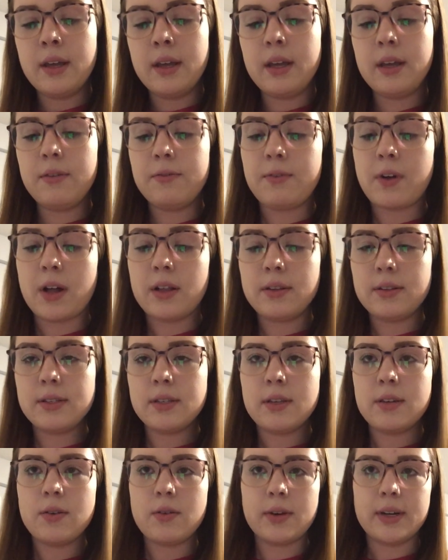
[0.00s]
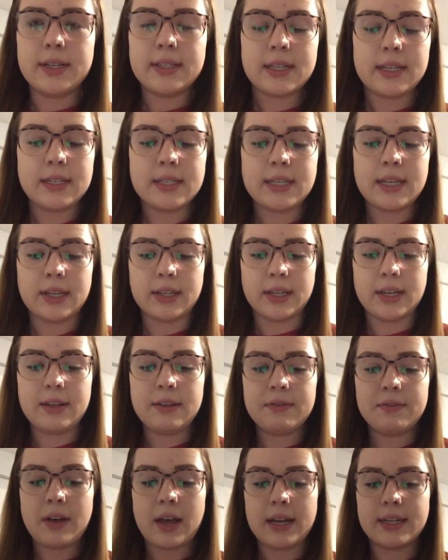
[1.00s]
He follows the noise until he
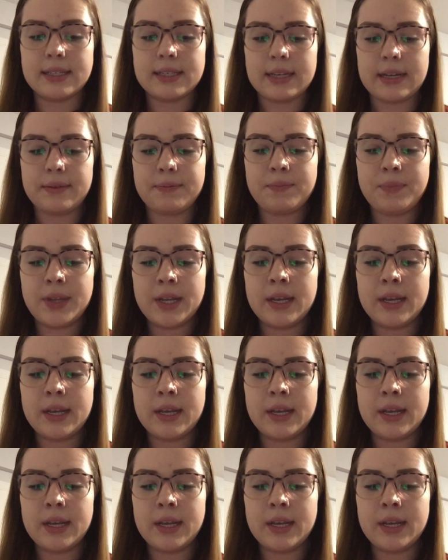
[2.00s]
finds it.